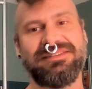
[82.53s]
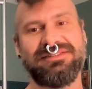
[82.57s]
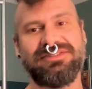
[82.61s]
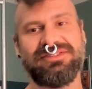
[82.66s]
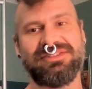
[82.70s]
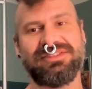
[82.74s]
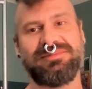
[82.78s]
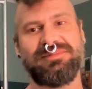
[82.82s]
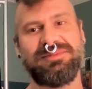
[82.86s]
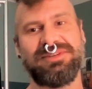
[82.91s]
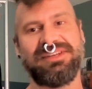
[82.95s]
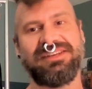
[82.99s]

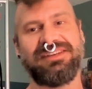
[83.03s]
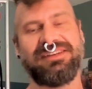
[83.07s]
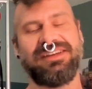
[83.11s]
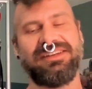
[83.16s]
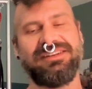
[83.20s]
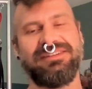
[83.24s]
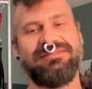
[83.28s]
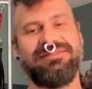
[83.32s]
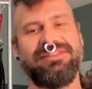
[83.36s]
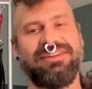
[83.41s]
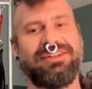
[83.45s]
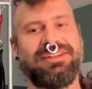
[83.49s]
Just being
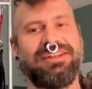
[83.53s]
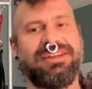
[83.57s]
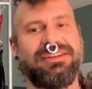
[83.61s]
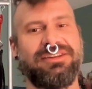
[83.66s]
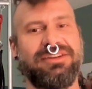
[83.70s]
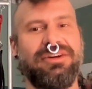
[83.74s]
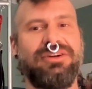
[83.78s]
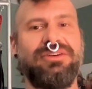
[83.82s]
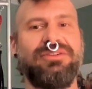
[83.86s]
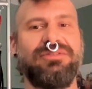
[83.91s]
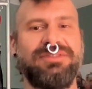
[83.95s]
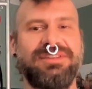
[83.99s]
kind of,
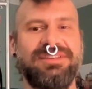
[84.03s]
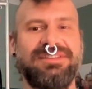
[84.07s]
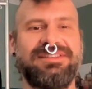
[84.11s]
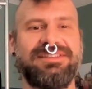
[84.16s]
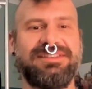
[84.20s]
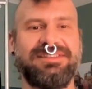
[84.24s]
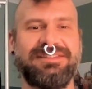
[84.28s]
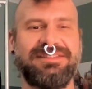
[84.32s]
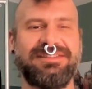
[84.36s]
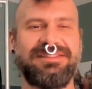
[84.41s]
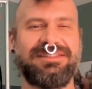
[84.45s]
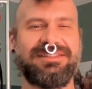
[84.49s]
oh, this
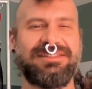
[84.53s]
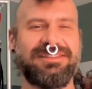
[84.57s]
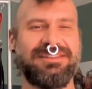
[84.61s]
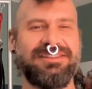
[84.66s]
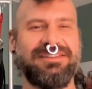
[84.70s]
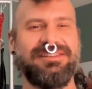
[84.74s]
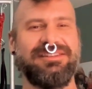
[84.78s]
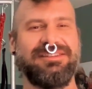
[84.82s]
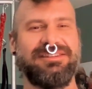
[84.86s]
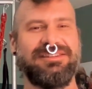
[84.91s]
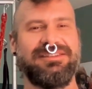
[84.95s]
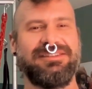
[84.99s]
is
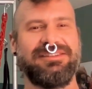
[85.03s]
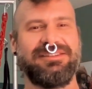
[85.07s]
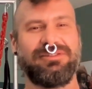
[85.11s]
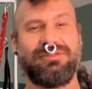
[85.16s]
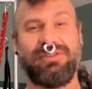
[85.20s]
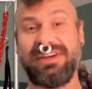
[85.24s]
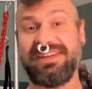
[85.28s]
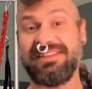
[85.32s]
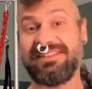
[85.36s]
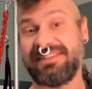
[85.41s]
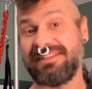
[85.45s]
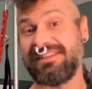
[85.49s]

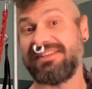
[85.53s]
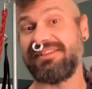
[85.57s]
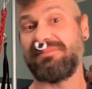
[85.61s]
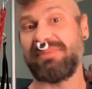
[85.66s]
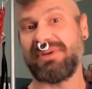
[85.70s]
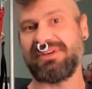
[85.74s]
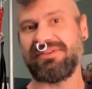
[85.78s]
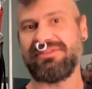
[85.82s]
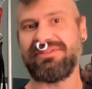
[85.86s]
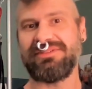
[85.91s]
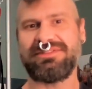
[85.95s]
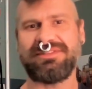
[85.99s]
crazy,
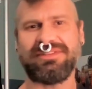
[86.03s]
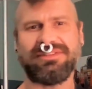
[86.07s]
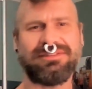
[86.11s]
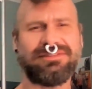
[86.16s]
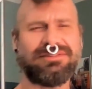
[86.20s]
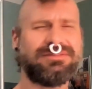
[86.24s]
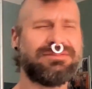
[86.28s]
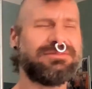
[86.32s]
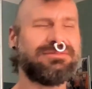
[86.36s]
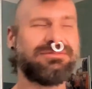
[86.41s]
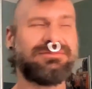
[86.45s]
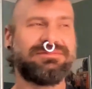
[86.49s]
but
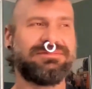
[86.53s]
also